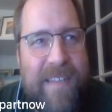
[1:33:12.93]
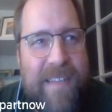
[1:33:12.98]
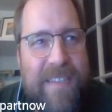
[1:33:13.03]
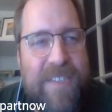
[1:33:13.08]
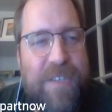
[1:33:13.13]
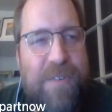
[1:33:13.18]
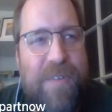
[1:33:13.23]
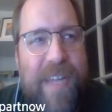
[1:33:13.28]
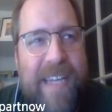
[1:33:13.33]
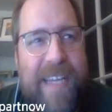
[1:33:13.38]

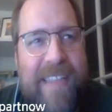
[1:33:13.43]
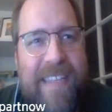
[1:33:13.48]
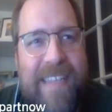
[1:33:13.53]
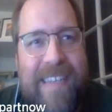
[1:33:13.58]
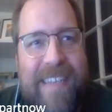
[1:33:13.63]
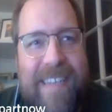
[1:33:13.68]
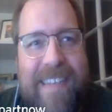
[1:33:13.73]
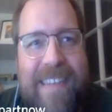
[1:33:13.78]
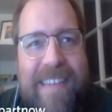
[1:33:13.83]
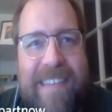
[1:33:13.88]
so, like
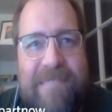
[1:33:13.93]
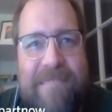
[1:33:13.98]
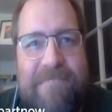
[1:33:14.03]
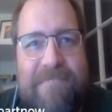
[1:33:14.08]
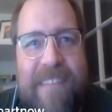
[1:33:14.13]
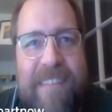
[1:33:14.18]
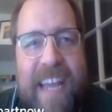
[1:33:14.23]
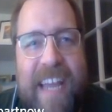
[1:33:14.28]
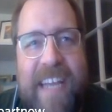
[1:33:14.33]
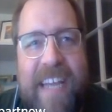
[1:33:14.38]
the
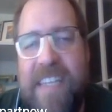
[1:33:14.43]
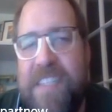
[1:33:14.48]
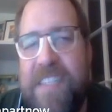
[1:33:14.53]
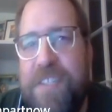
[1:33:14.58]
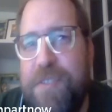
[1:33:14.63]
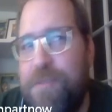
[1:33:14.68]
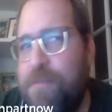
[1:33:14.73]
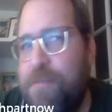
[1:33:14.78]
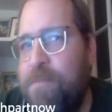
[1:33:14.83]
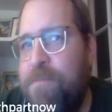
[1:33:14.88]

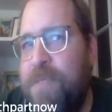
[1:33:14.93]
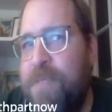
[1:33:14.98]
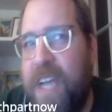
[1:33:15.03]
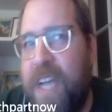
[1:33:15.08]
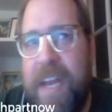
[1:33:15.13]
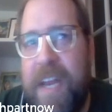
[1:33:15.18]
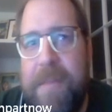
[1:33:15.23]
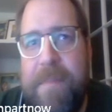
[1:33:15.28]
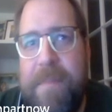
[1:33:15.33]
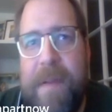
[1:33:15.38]
92
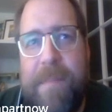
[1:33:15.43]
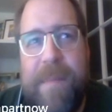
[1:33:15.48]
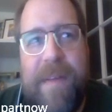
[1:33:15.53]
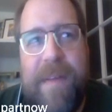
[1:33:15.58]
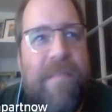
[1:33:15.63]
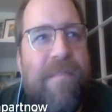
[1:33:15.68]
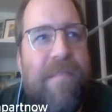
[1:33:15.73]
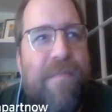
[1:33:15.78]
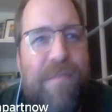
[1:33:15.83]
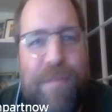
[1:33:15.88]
Scottie
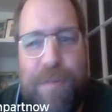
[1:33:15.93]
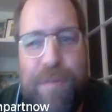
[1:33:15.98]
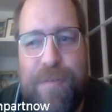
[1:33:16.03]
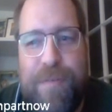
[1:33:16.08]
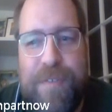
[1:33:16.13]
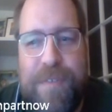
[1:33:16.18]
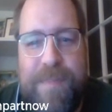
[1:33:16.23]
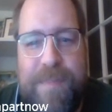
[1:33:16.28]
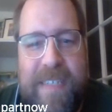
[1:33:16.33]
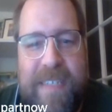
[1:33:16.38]
Pippen
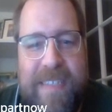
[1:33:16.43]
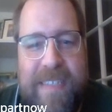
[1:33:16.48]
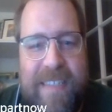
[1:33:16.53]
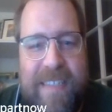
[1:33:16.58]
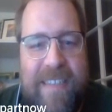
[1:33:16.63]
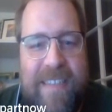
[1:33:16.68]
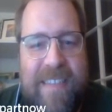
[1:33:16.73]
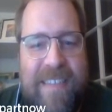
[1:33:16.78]
rules, basically.